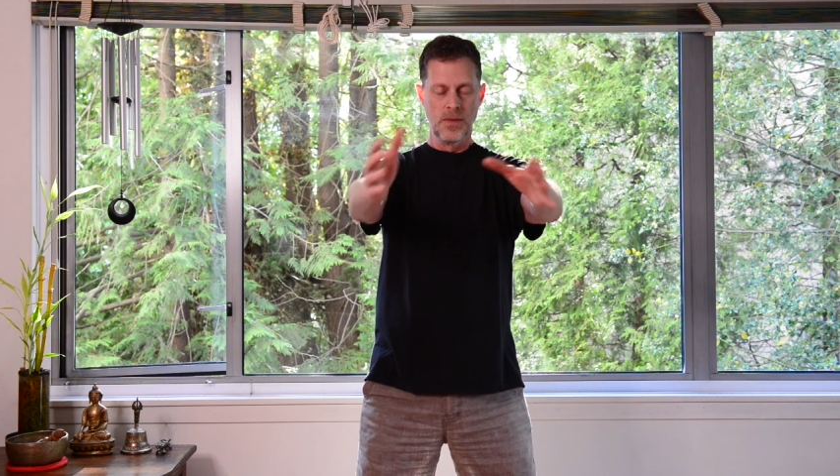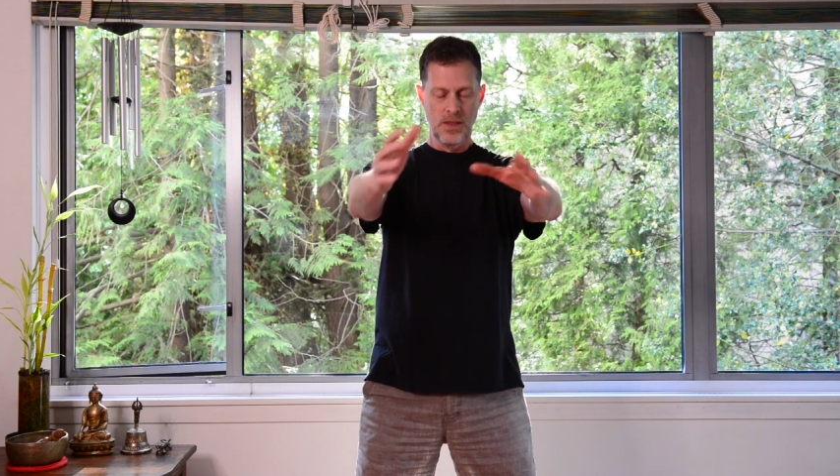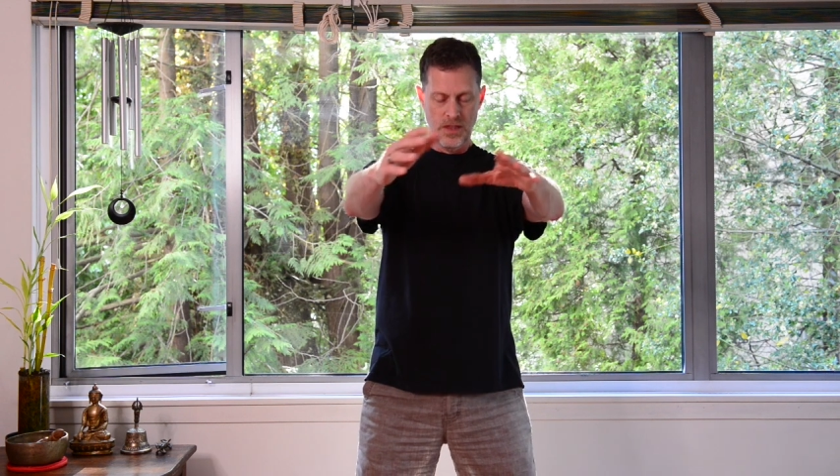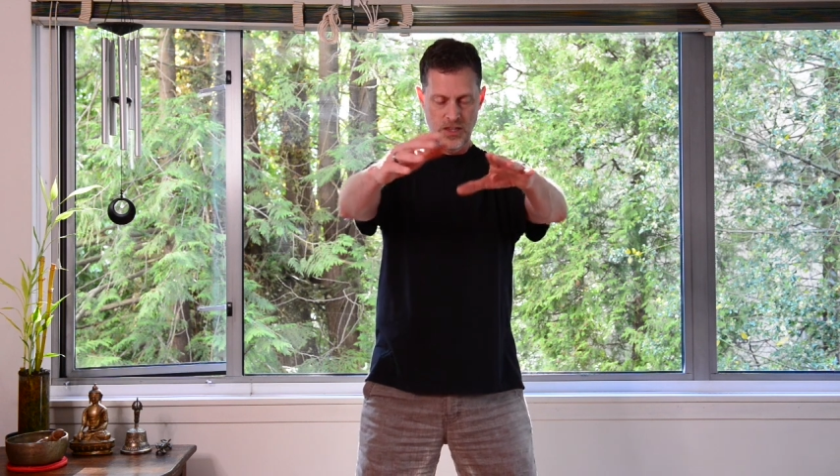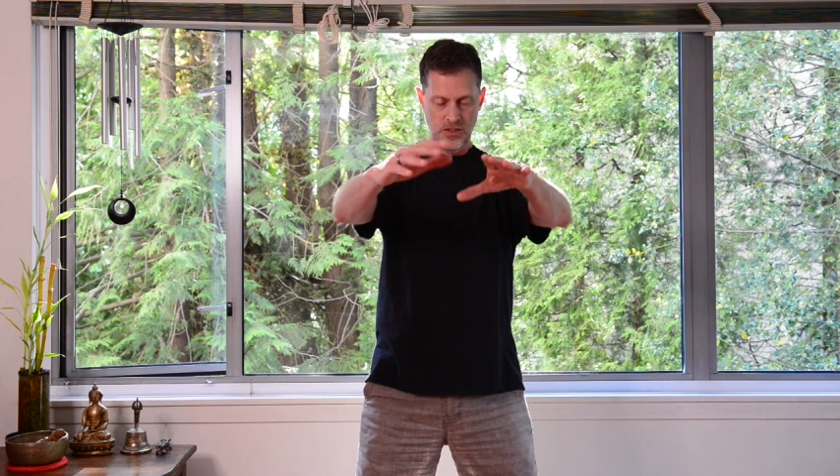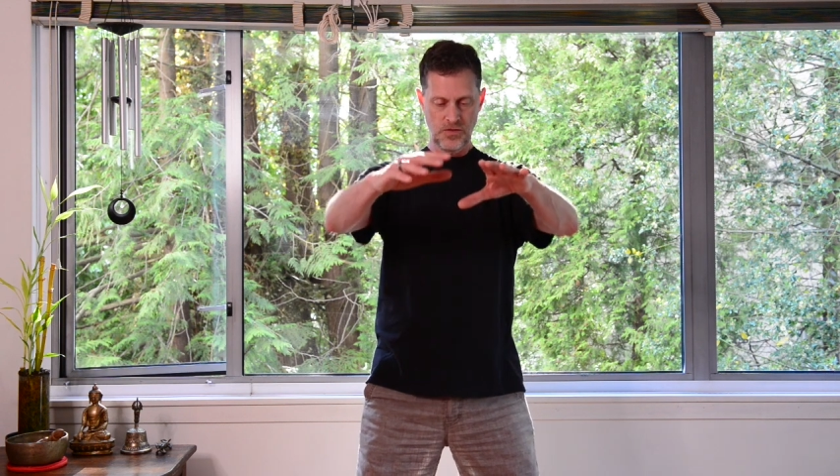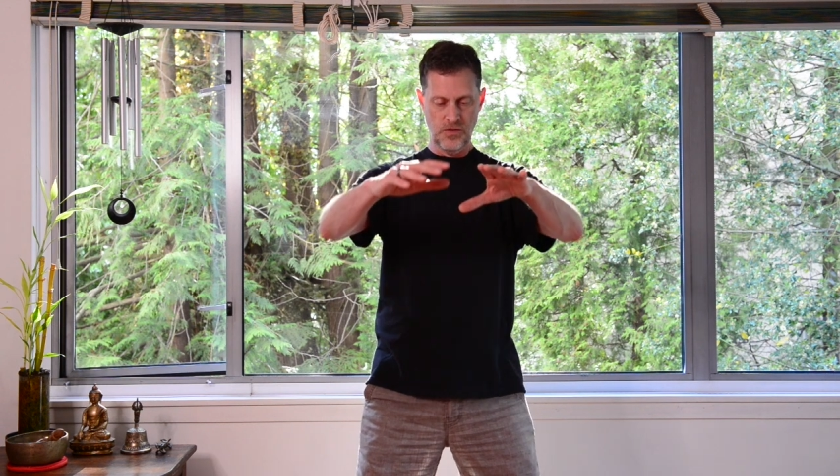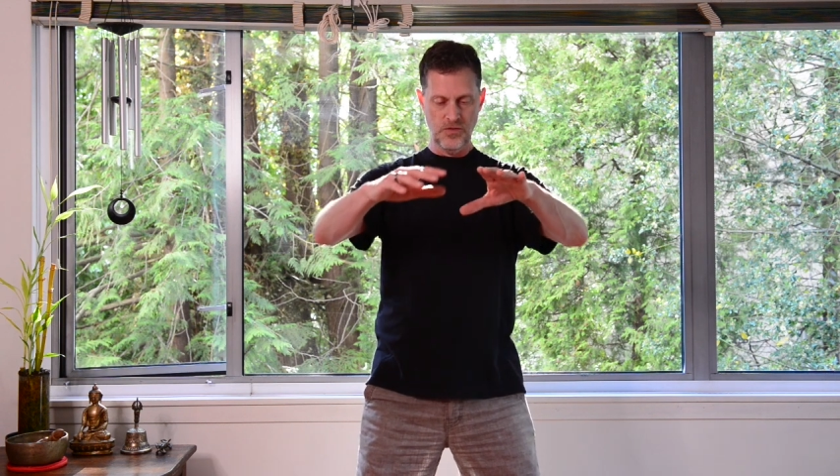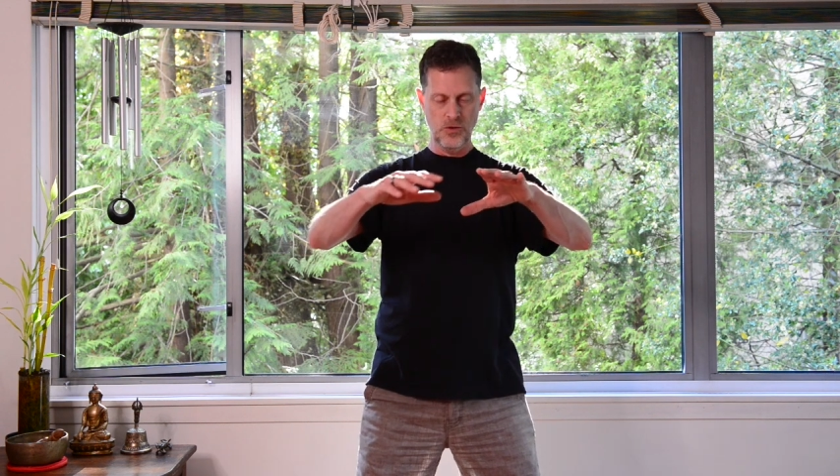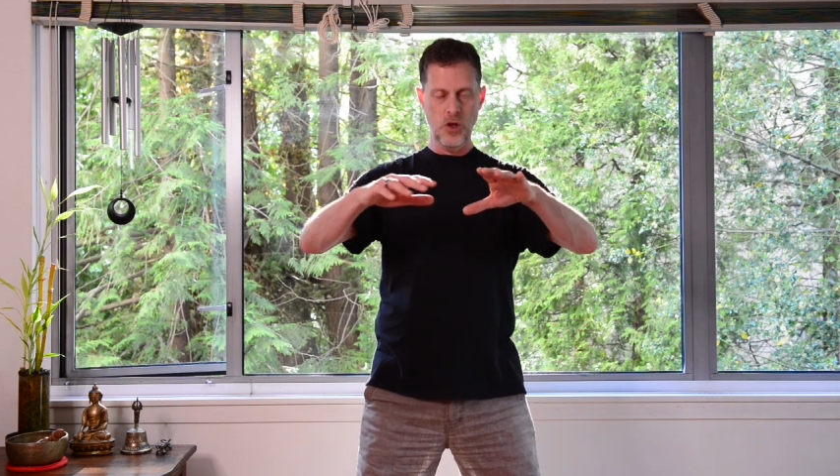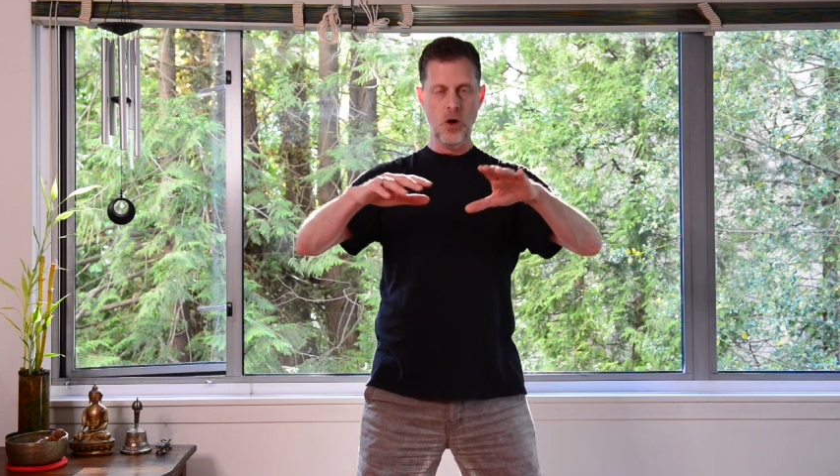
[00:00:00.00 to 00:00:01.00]
This
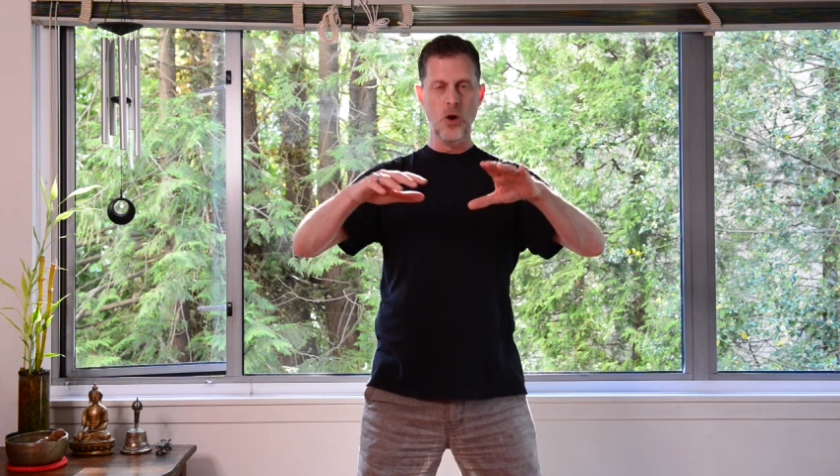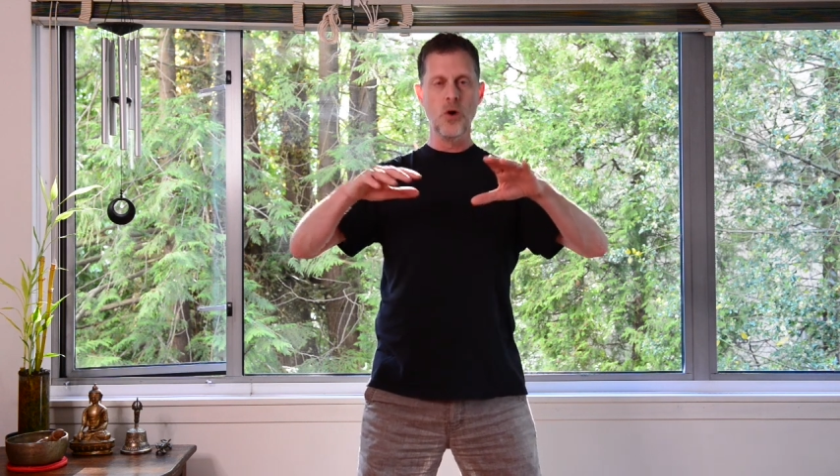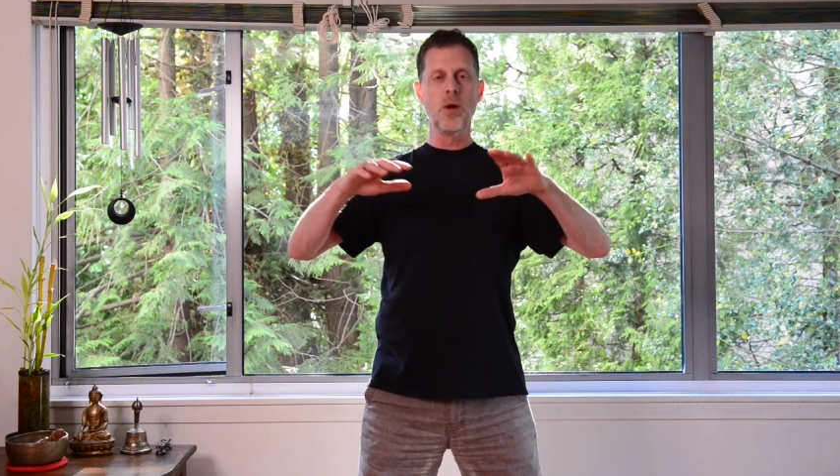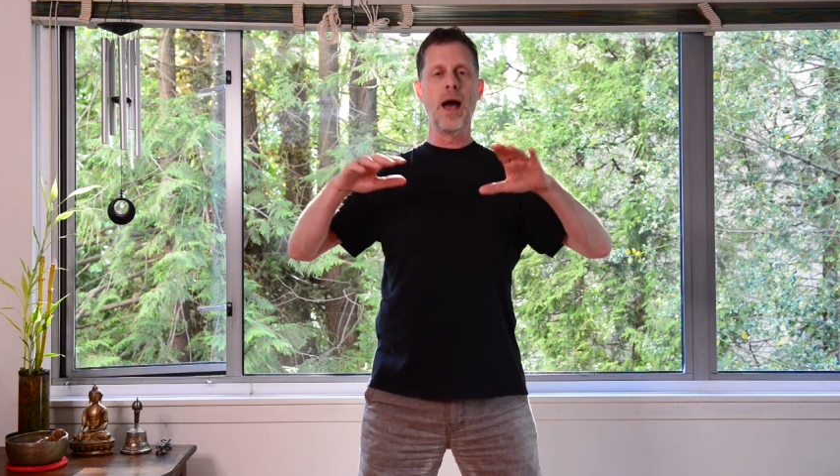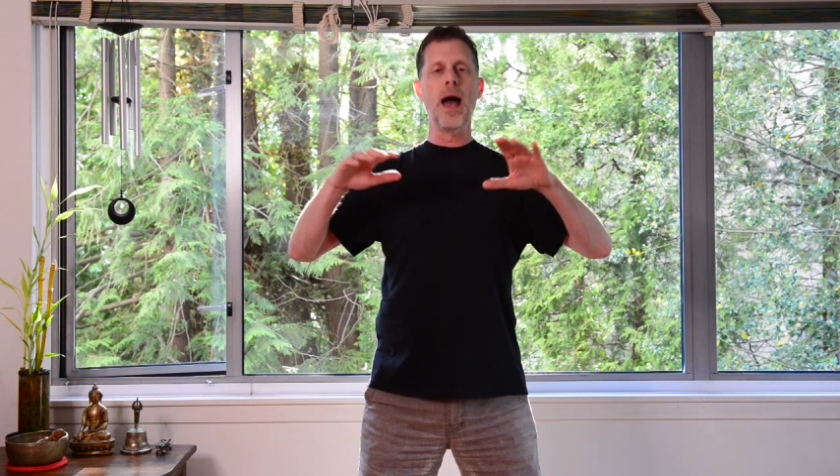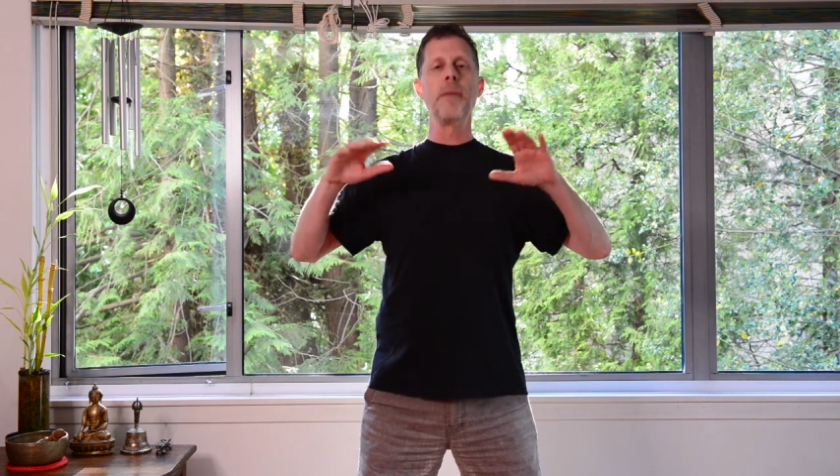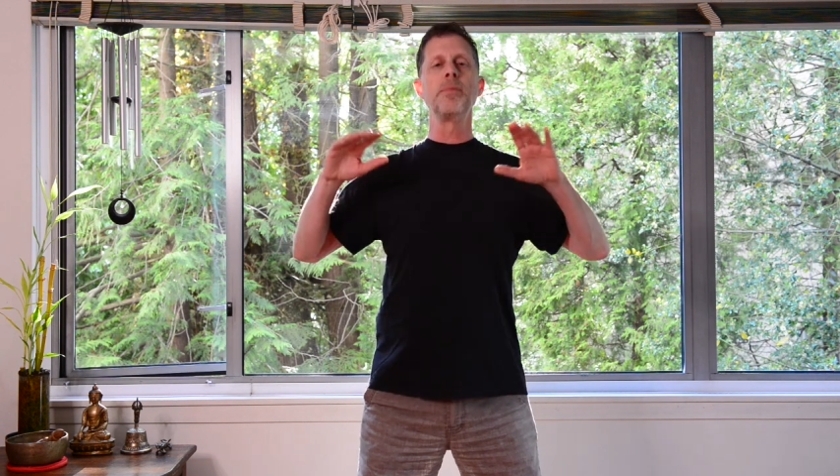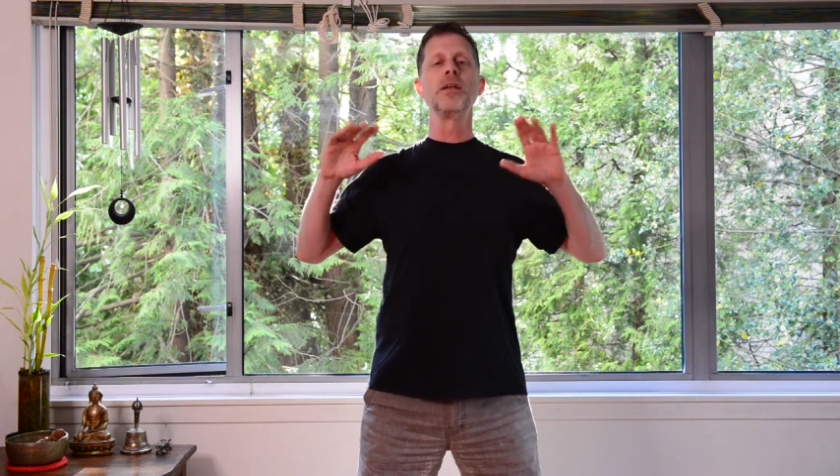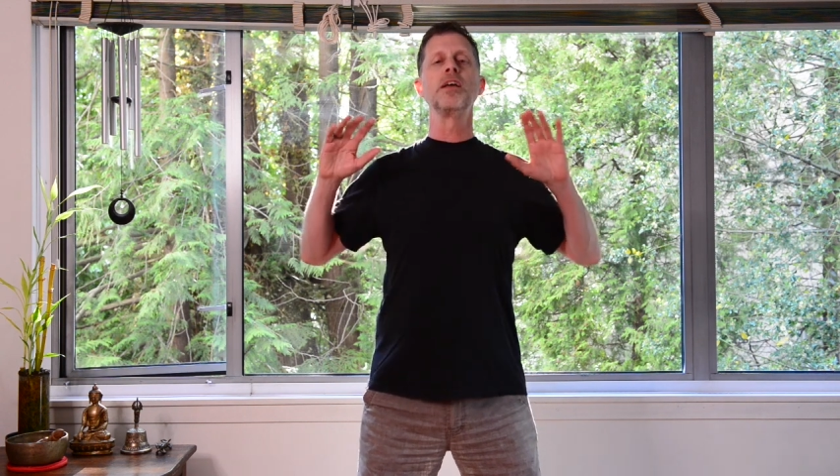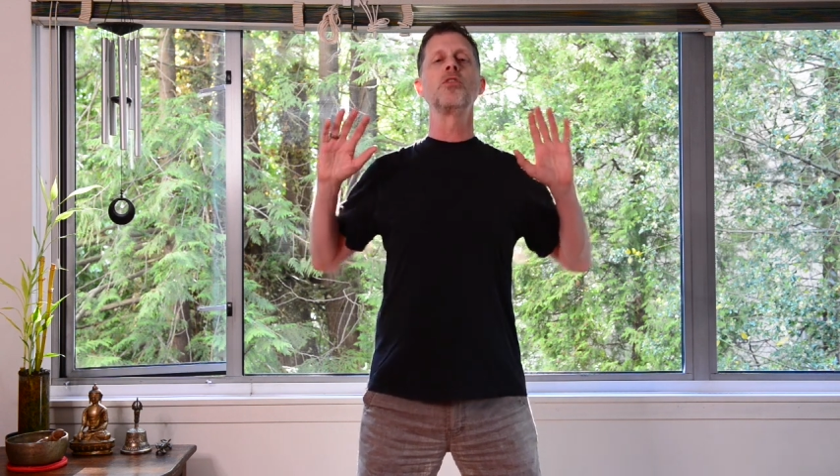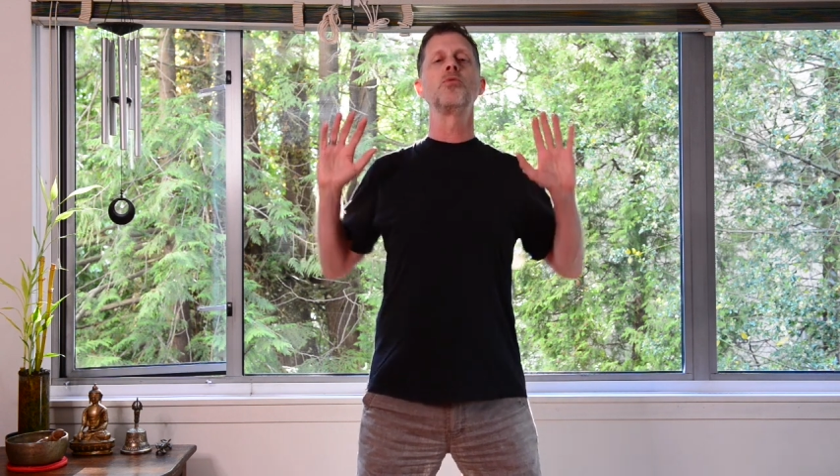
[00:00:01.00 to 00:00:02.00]
flow happening